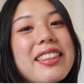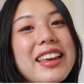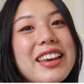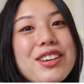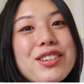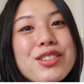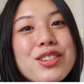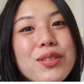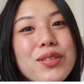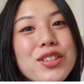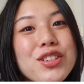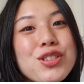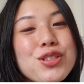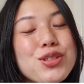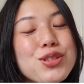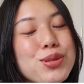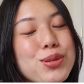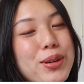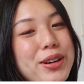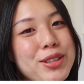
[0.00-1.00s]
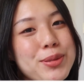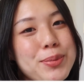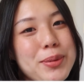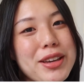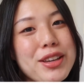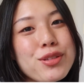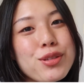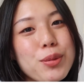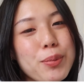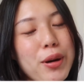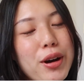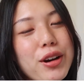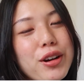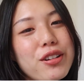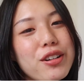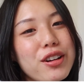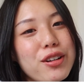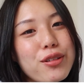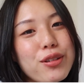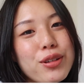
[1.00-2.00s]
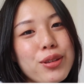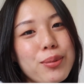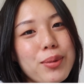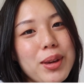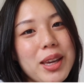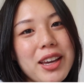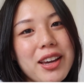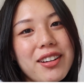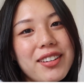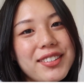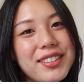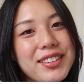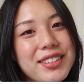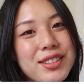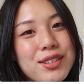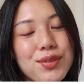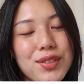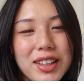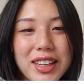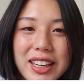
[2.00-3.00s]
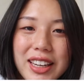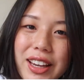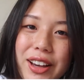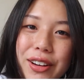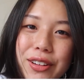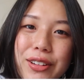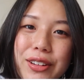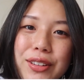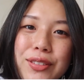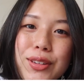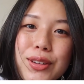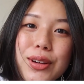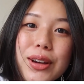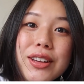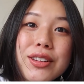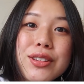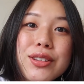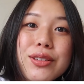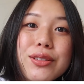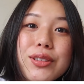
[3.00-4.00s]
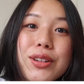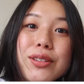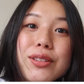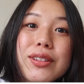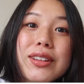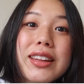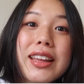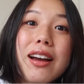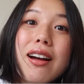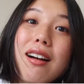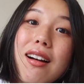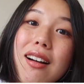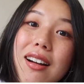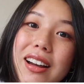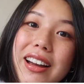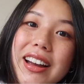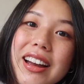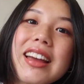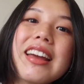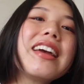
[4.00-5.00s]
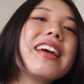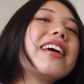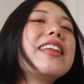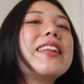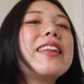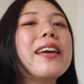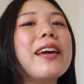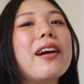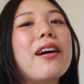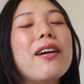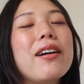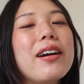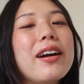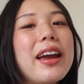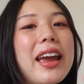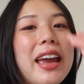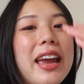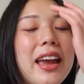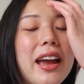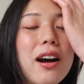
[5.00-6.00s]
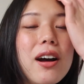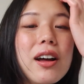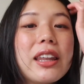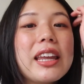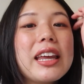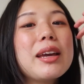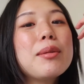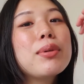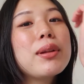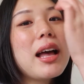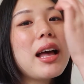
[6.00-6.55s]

thank you so much to Squarespace for partnering with me on this video. If you guys don't know what they are a online